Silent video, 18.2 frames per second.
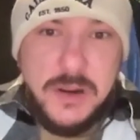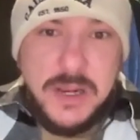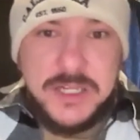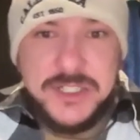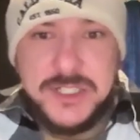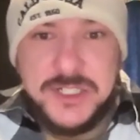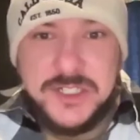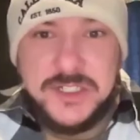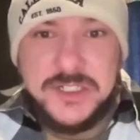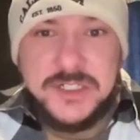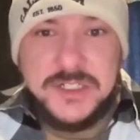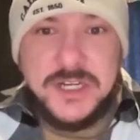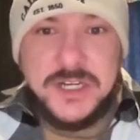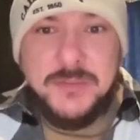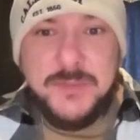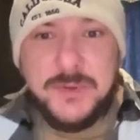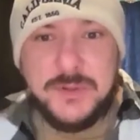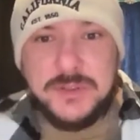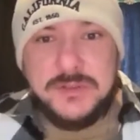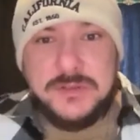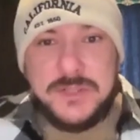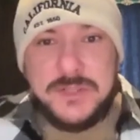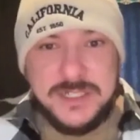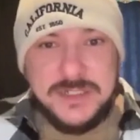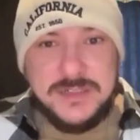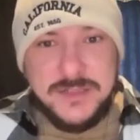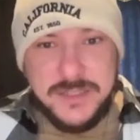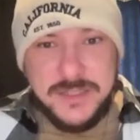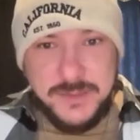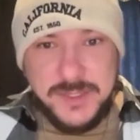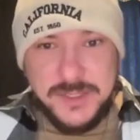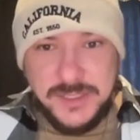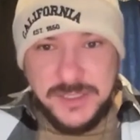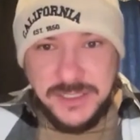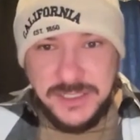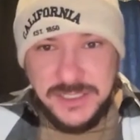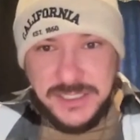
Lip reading: actually, up north, Timmins,